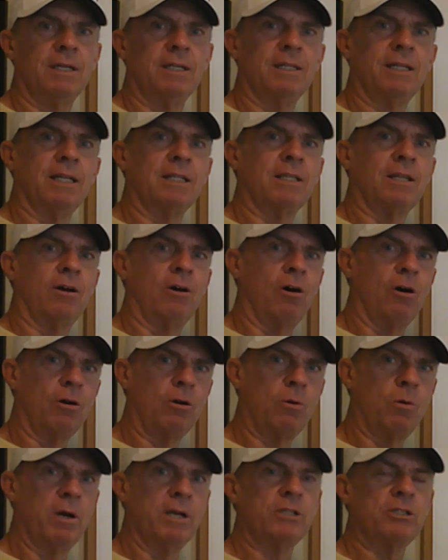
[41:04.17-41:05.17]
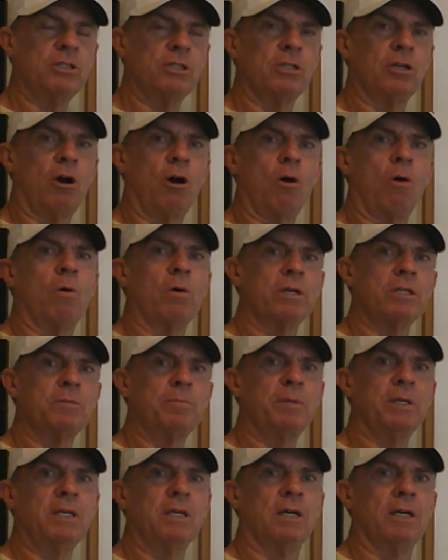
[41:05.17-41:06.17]
that the question always
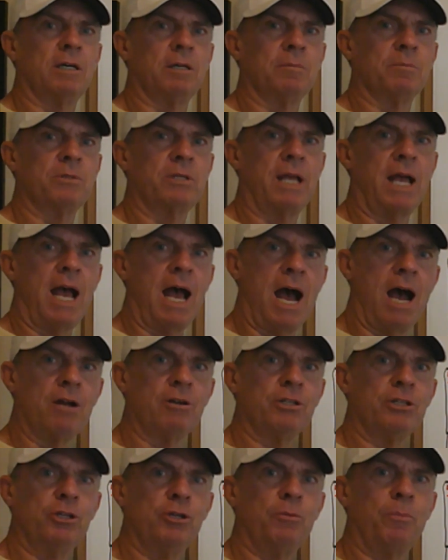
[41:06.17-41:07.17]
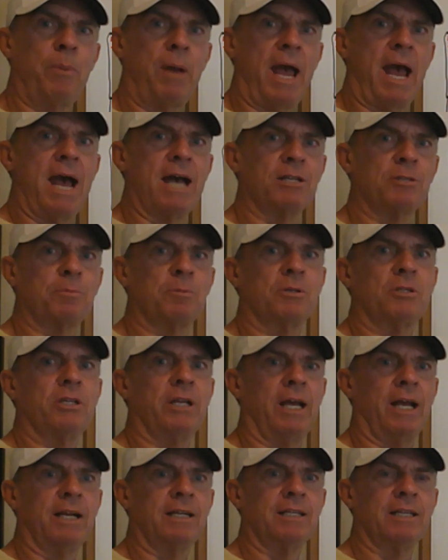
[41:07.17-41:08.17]
becomes, how do you pass
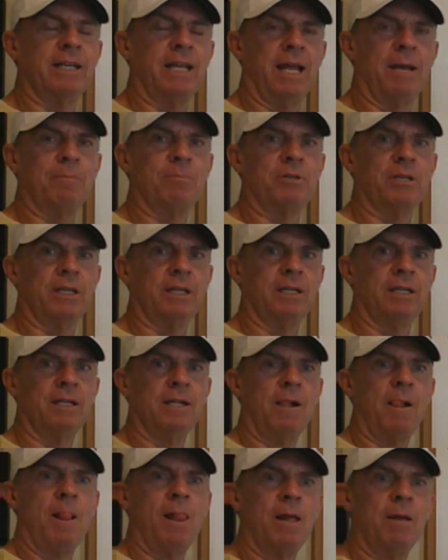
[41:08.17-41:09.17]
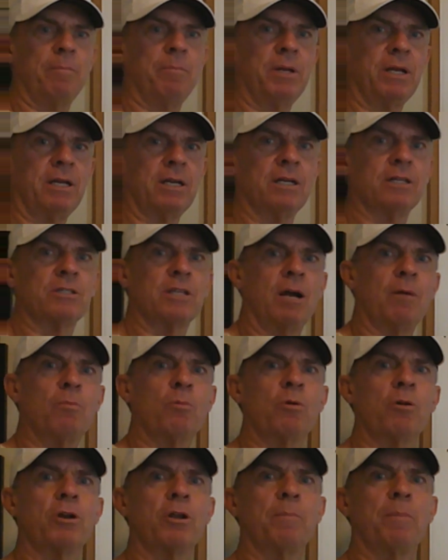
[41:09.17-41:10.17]
protect an empty? Because I'm
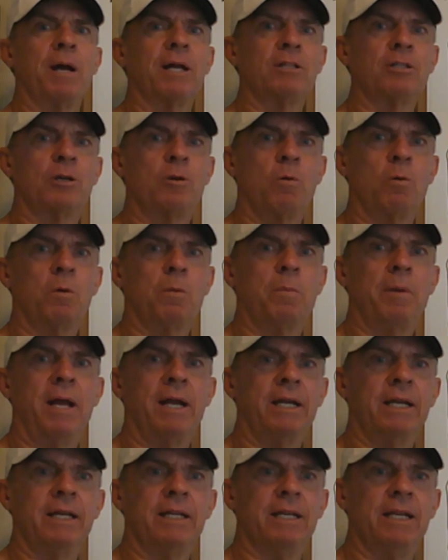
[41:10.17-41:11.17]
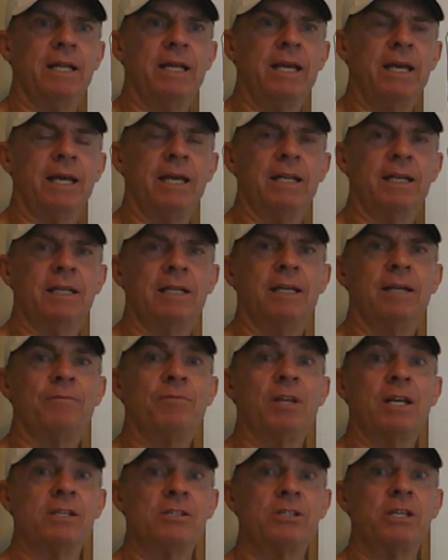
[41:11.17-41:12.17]
worried about the quarterback getting hit if
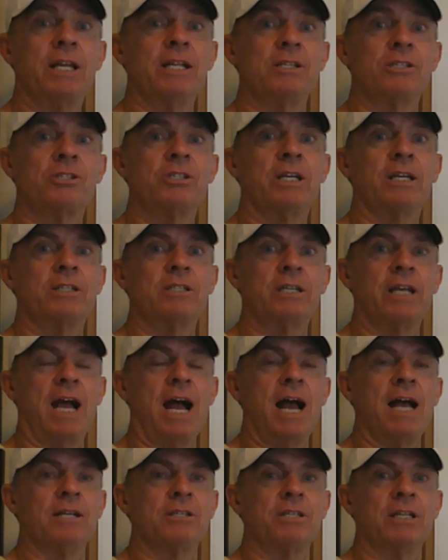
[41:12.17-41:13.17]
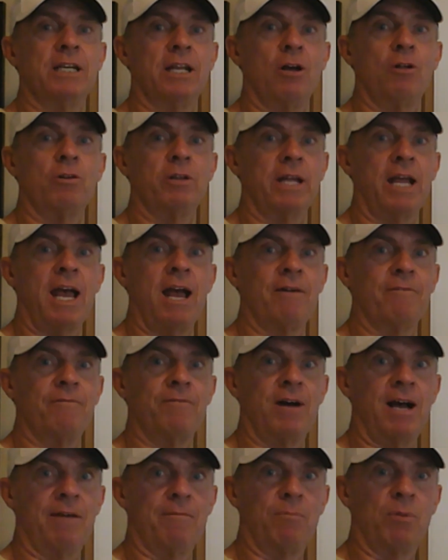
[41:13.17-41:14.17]
they send 6 guys and I only have
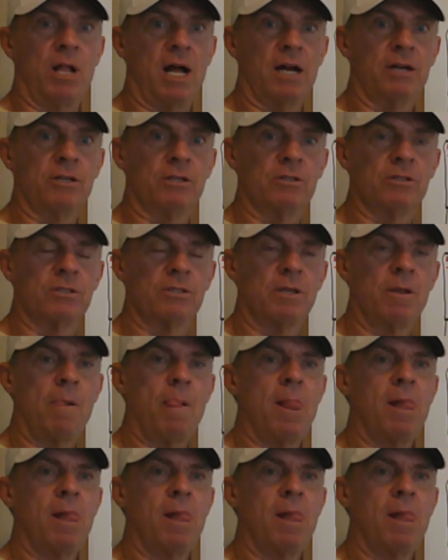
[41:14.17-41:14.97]
5 blockers.